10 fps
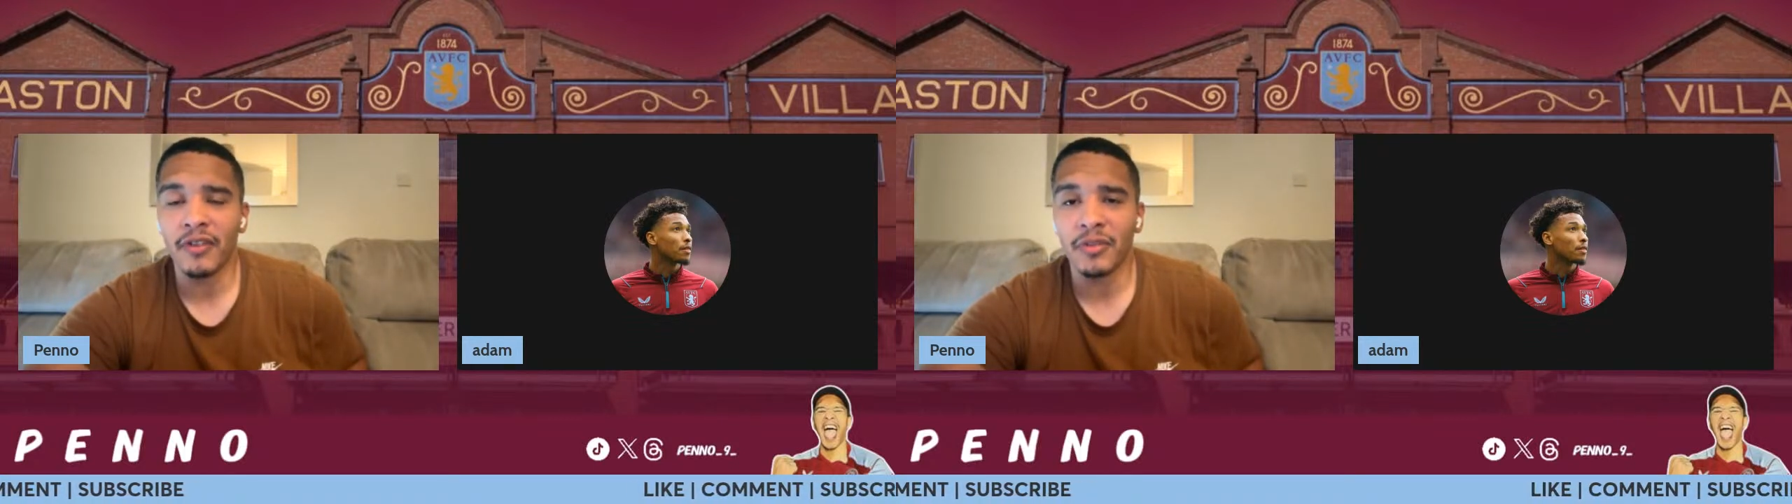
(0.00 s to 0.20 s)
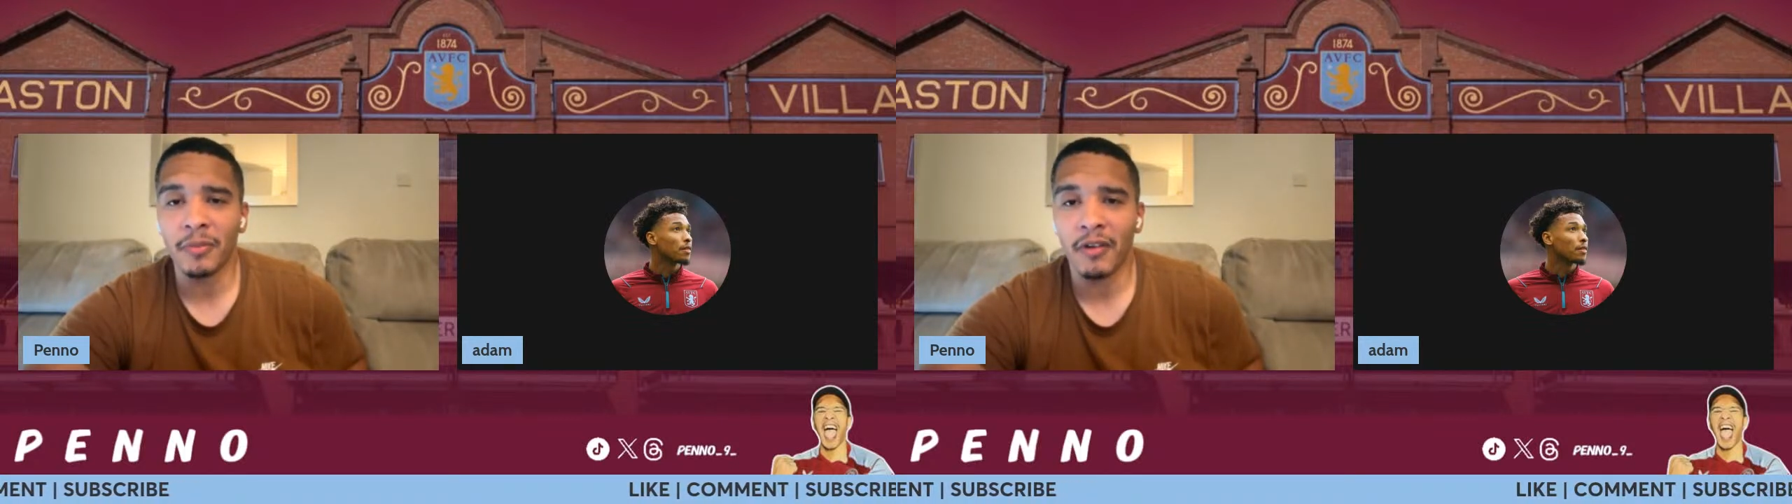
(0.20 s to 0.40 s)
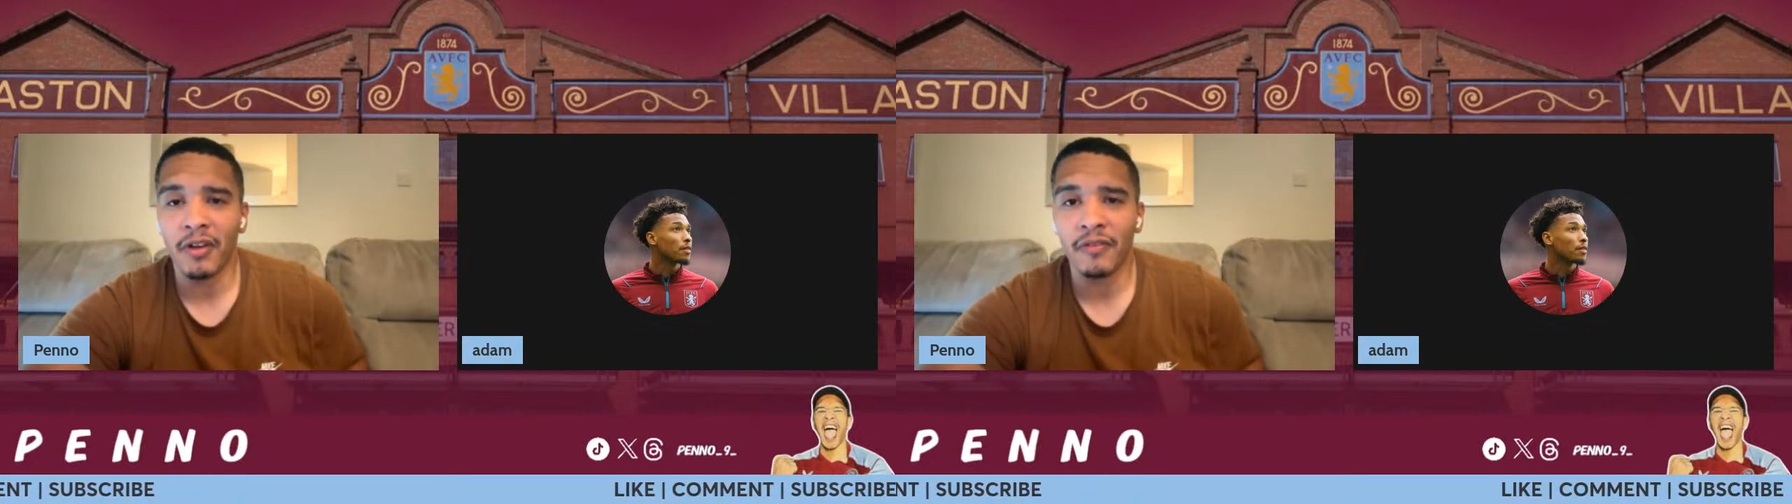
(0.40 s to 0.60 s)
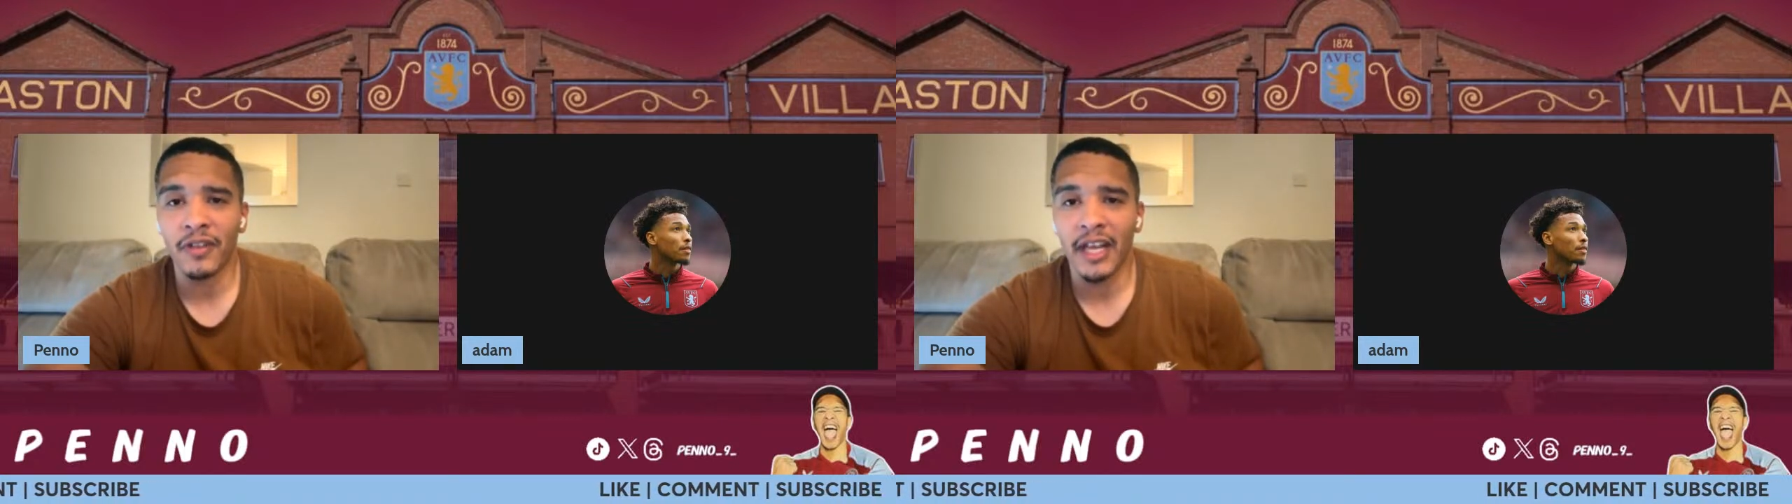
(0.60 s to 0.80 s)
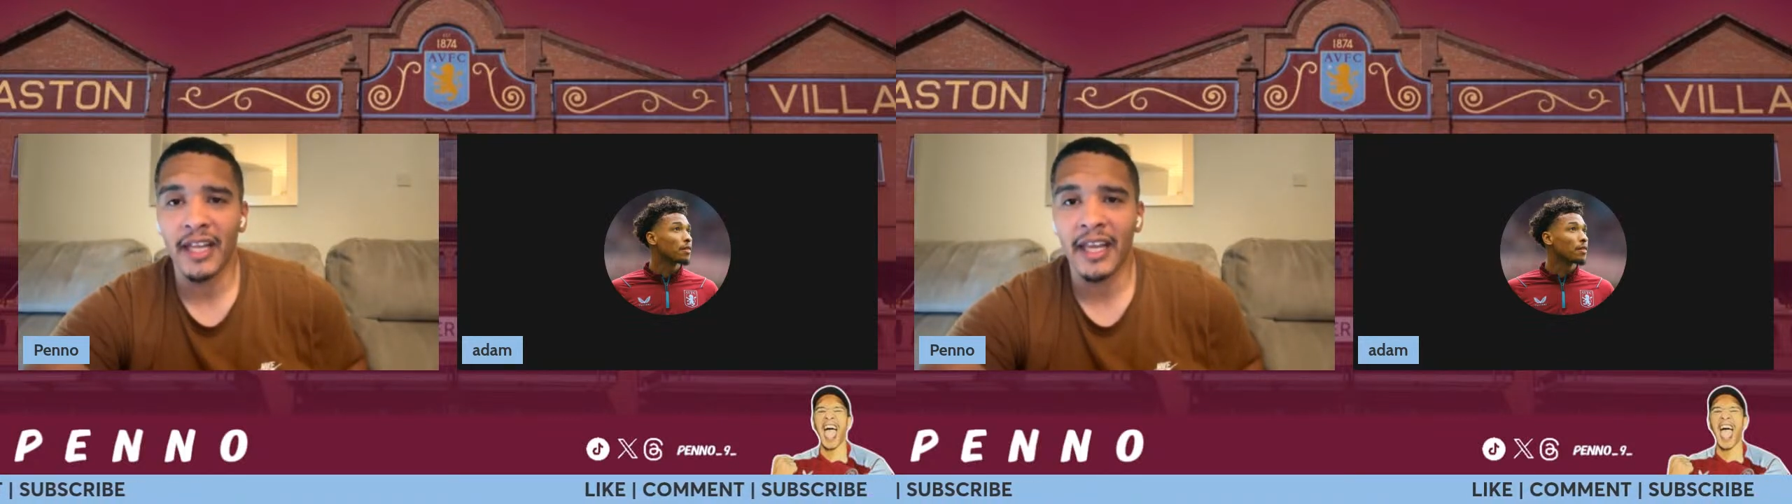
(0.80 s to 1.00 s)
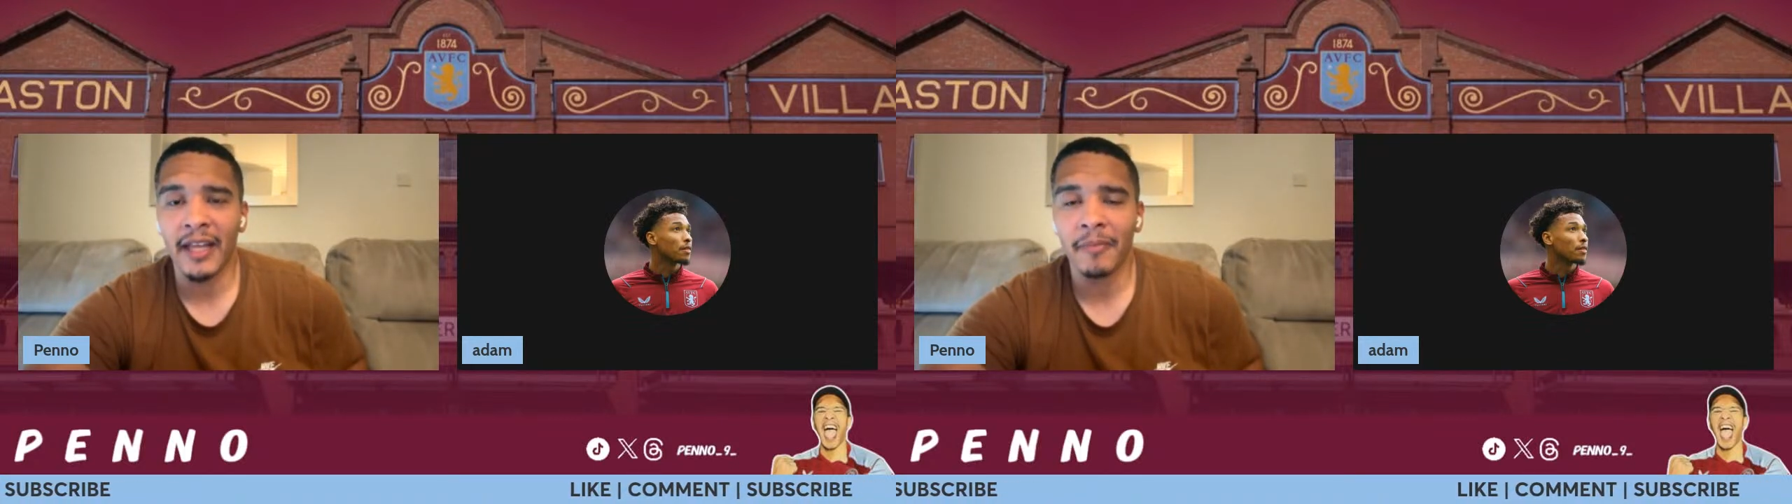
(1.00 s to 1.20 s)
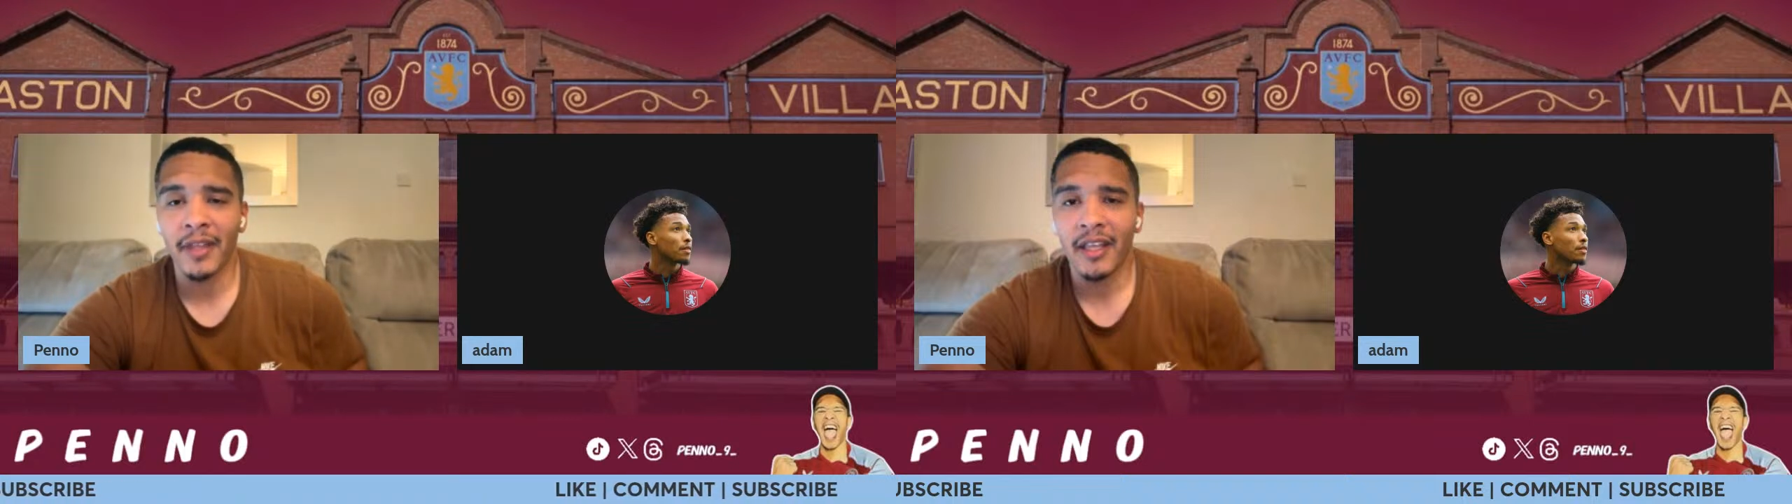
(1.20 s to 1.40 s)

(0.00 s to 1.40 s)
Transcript: tomorrow for that game.